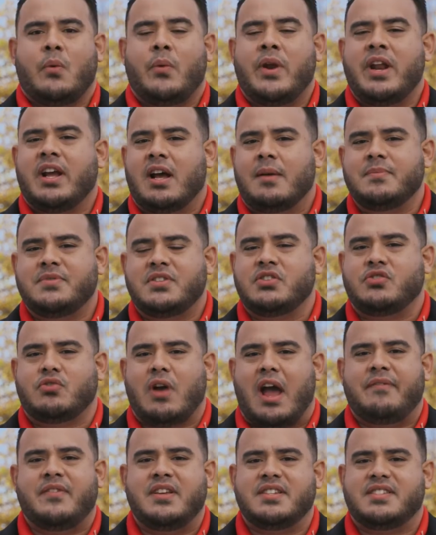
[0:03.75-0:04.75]
When it comes to
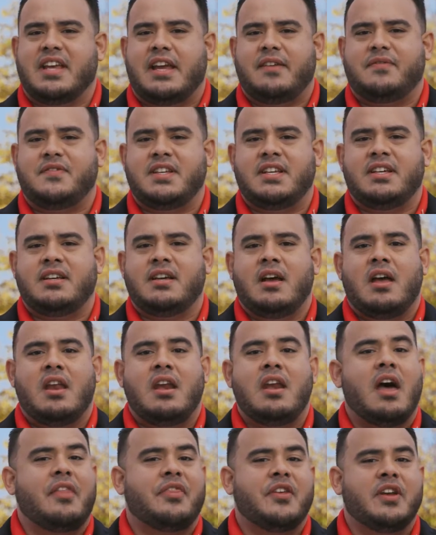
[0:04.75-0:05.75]
driving safety,
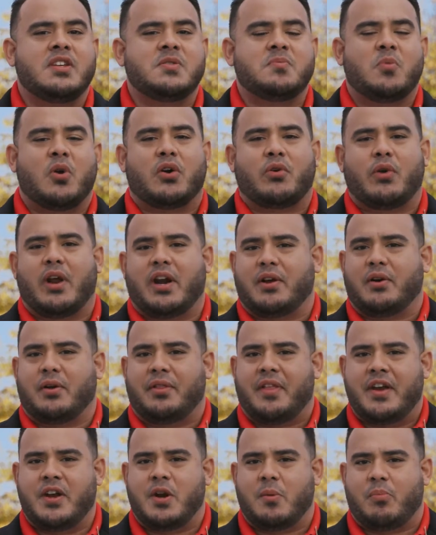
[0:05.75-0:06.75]
nothing is more critical
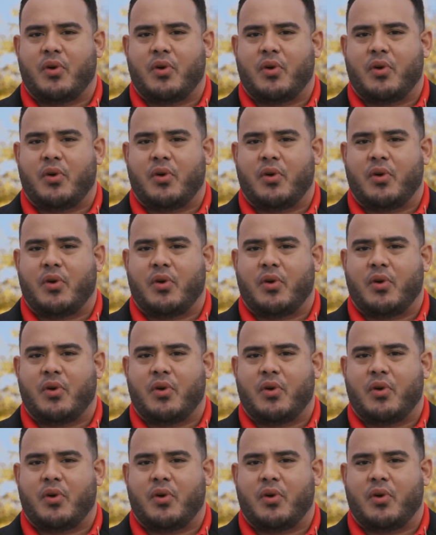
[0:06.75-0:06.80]
than your